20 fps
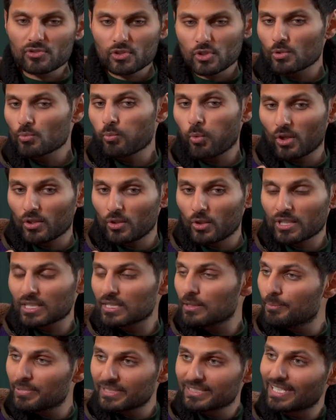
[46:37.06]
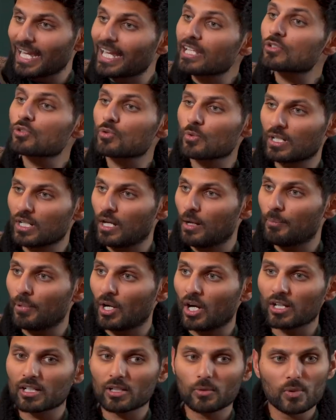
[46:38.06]
should look at the potential in our
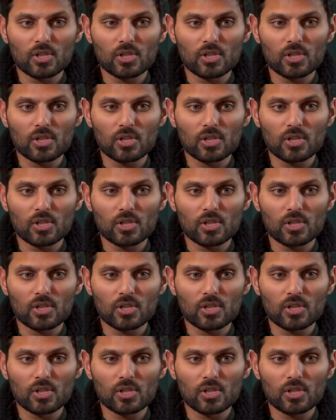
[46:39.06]
partner.